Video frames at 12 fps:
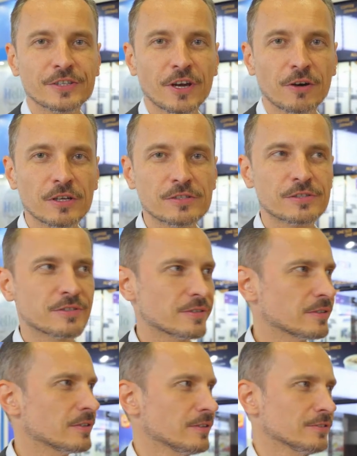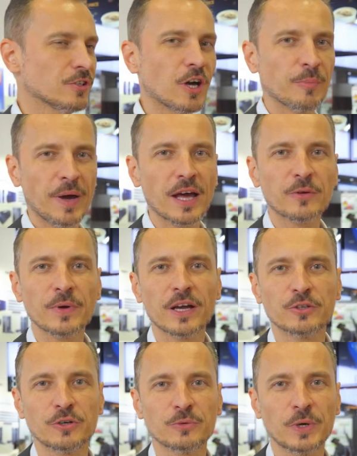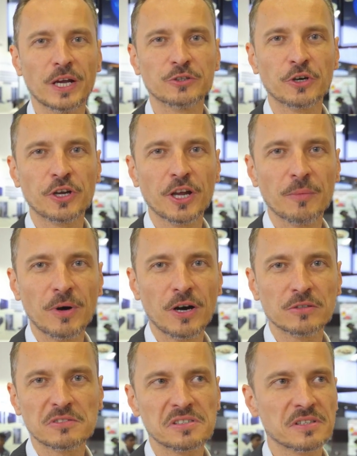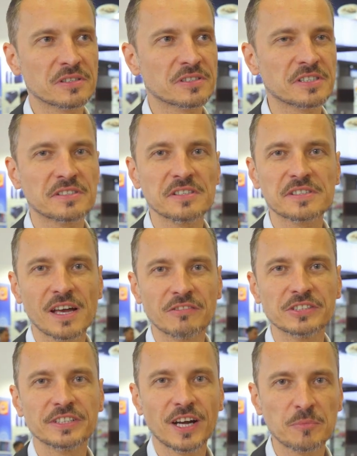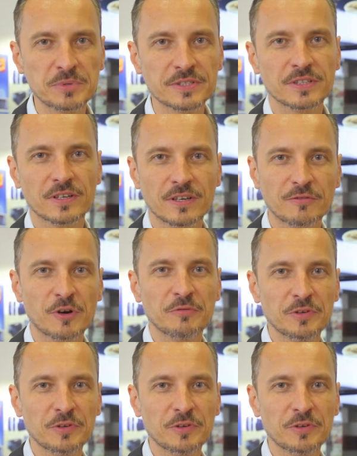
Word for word: So it's not bad. We are, we are talking about 60, 70 cups from